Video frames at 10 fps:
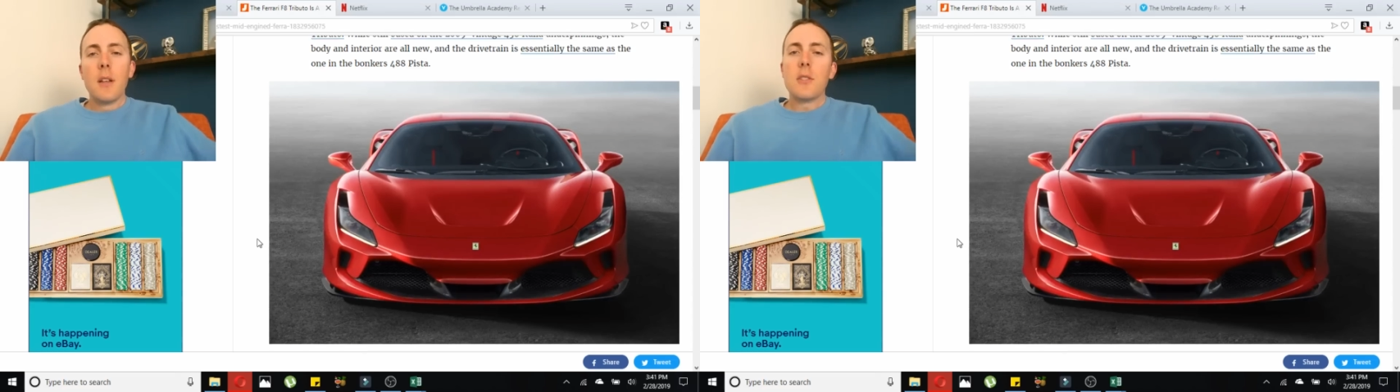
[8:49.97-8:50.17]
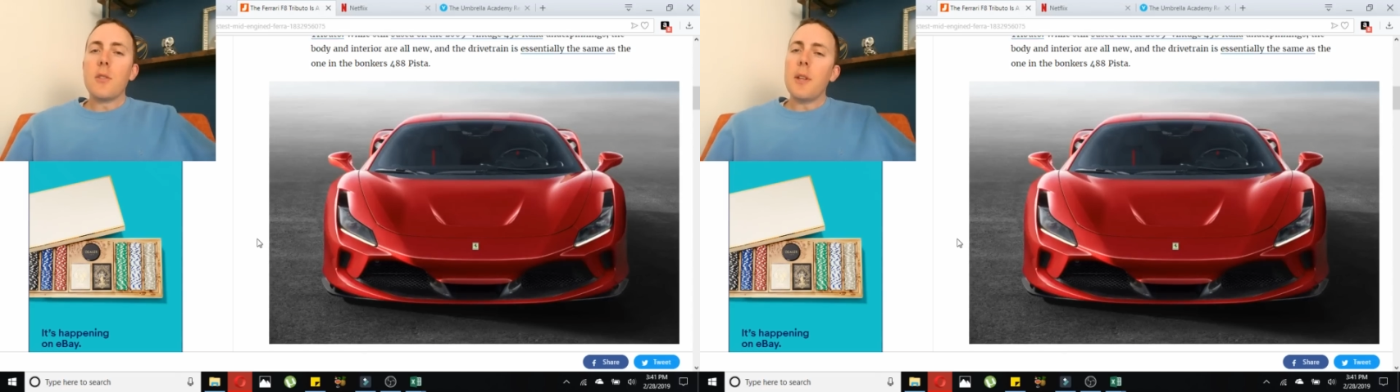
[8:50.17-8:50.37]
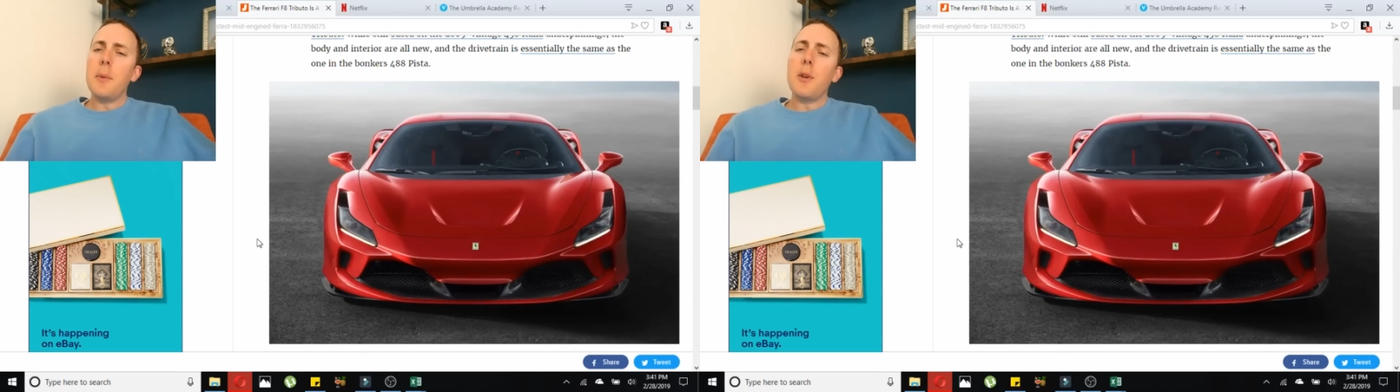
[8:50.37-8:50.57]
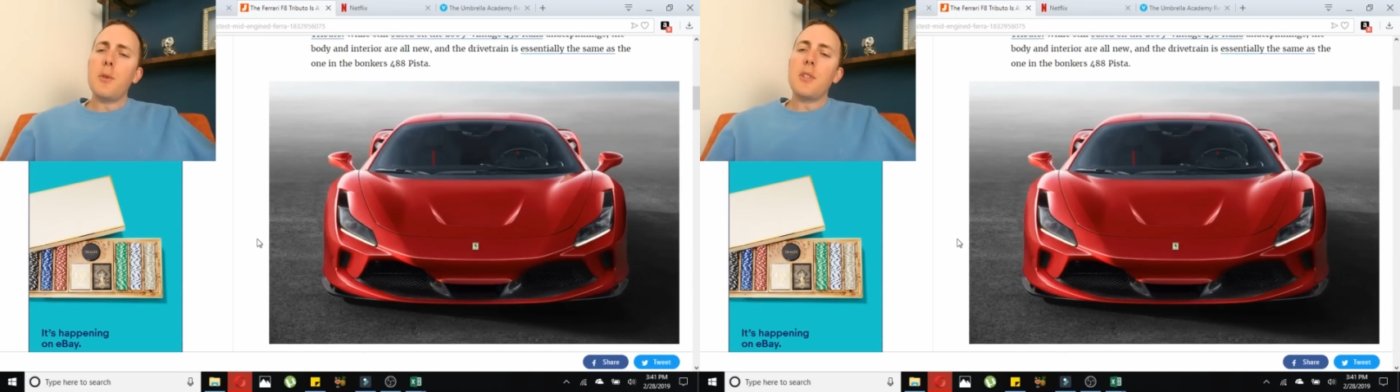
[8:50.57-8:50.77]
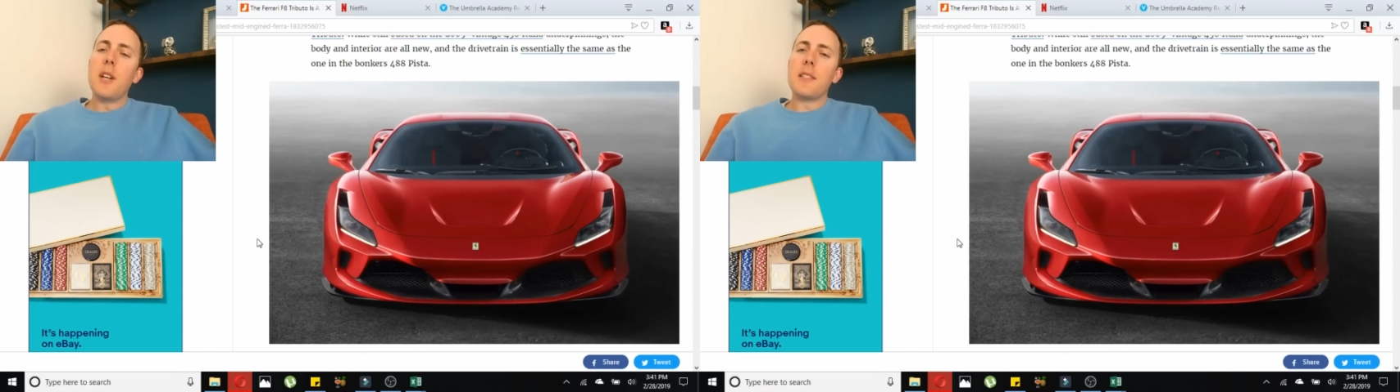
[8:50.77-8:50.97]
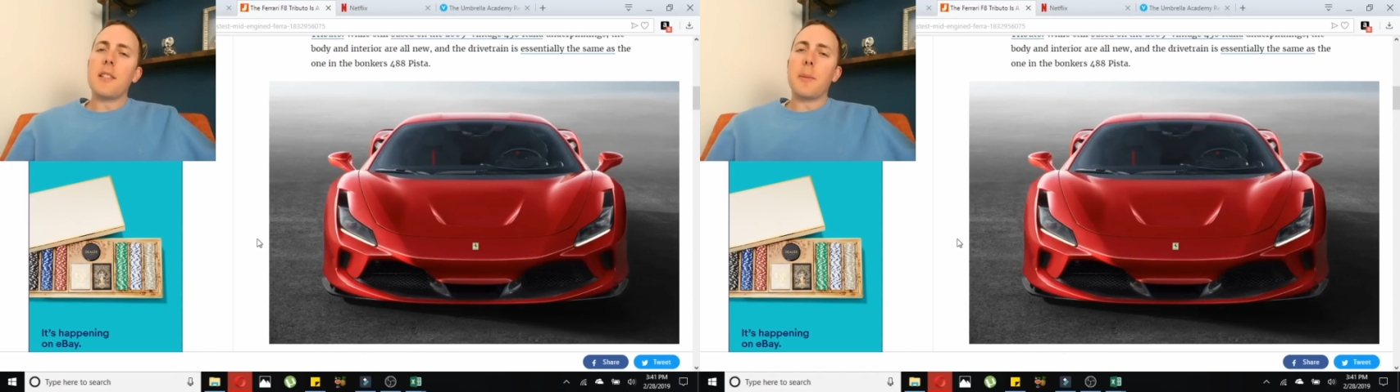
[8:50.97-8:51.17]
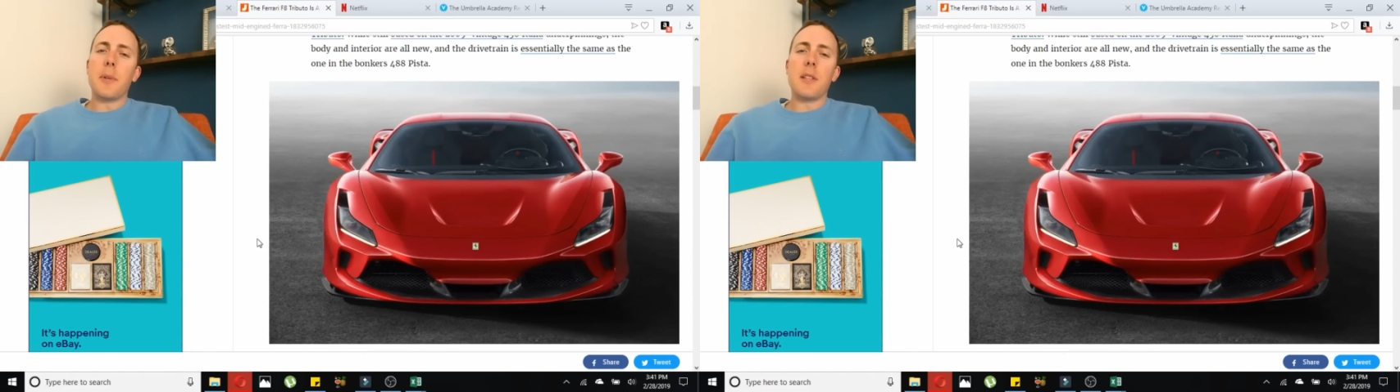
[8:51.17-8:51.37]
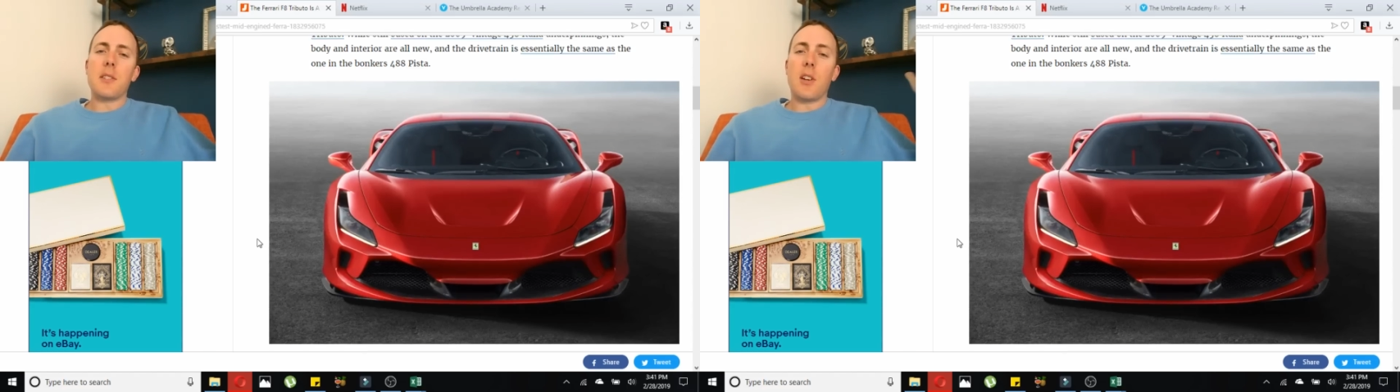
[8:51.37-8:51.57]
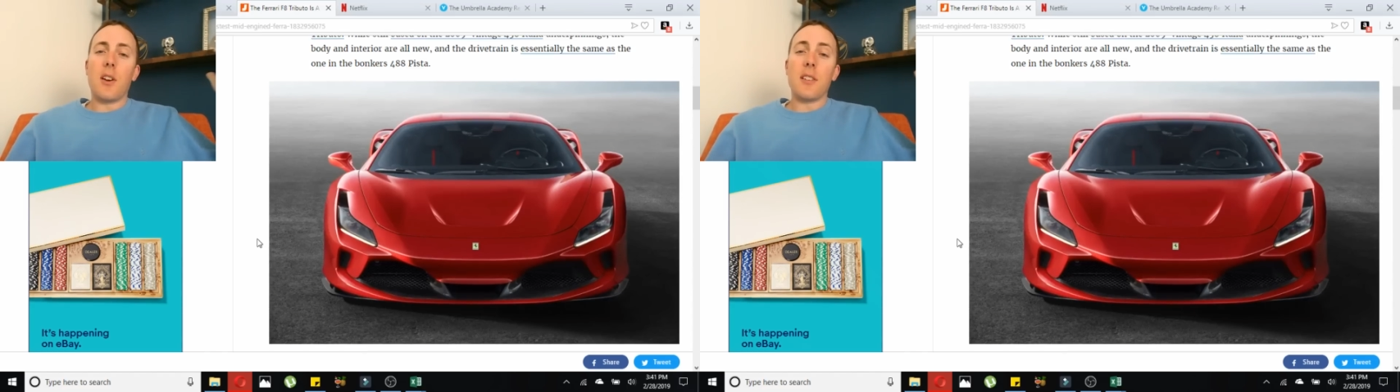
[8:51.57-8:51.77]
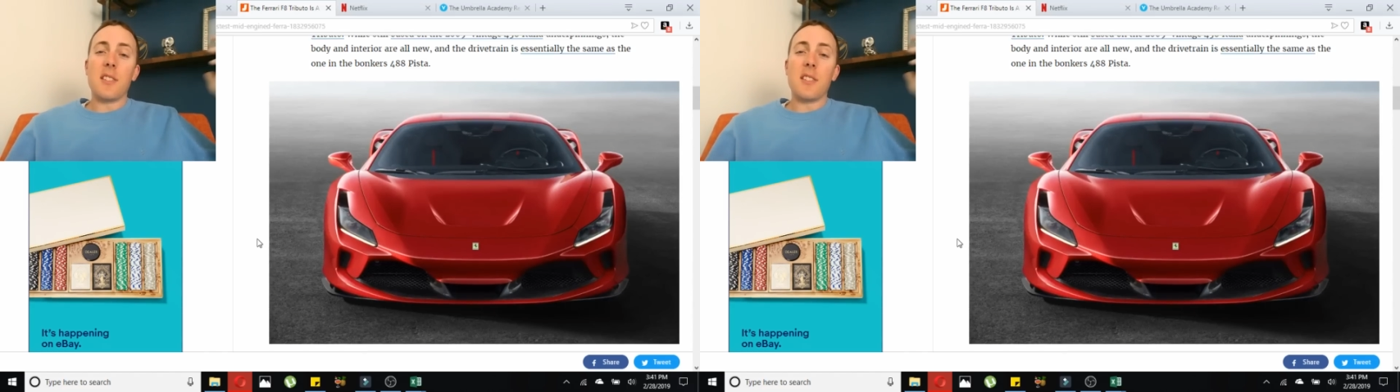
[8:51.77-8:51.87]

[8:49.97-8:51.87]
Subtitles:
So let me know what you guys think about this car.